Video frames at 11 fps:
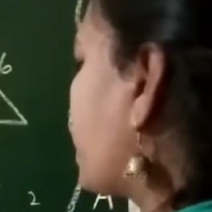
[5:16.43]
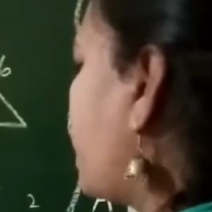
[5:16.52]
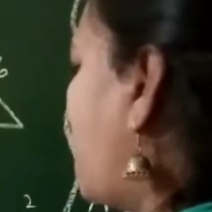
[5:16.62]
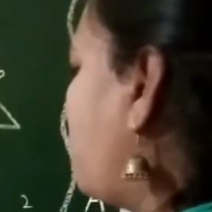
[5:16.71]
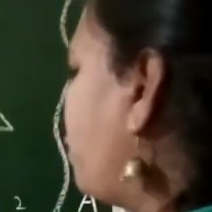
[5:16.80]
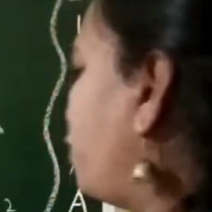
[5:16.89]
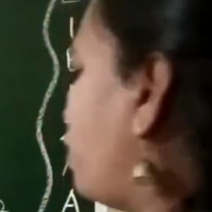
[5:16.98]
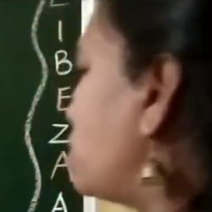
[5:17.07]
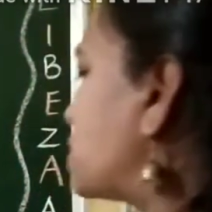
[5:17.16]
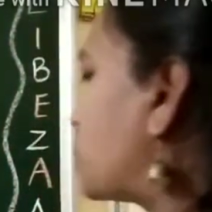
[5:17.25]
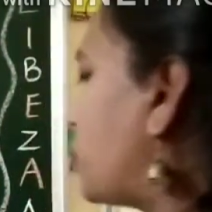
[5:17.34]
and 4
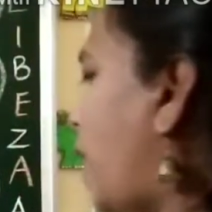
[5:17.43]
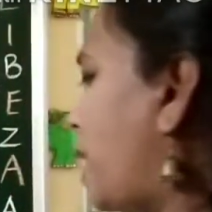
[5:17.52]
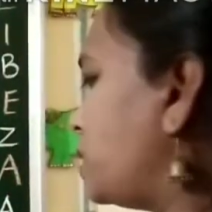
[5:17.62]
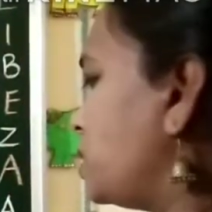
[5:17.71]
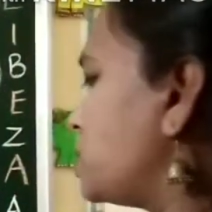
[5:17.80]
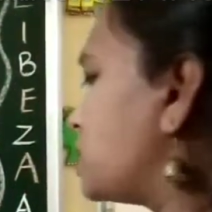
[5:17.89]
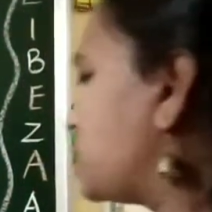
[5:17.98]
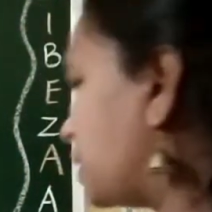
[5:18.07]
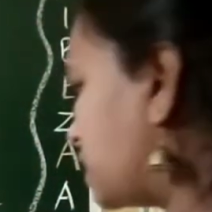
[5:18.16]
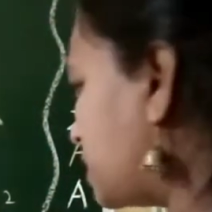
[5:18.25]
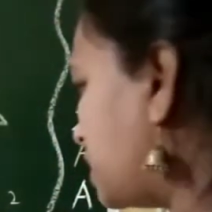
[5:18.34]
square is
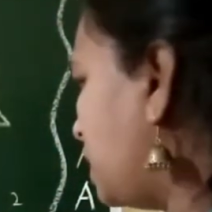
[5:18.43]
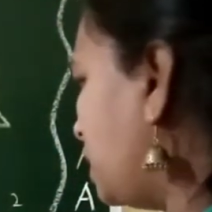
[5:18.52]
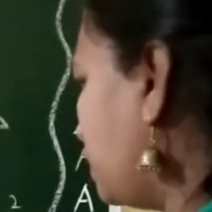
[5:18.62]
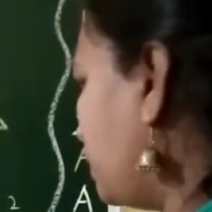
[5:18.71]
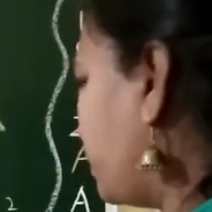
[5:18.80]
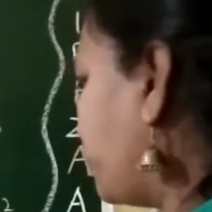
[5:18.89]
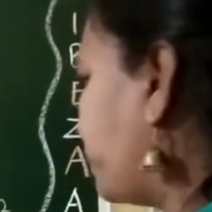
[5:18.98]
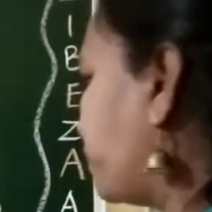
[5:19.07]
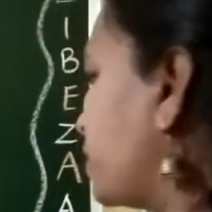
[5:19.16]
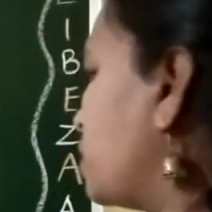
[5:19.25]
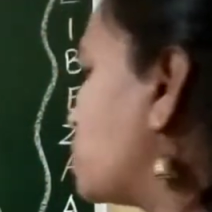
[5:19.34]
16.
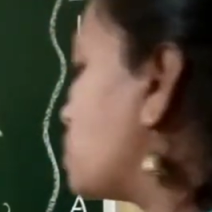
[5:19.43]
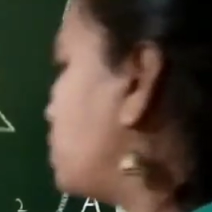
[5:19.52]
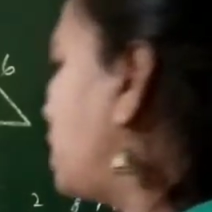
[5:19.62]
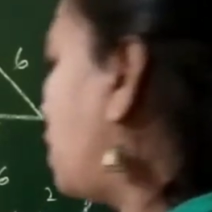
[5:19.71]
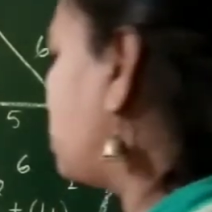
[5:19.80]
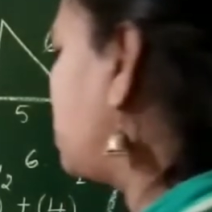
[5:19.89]
So now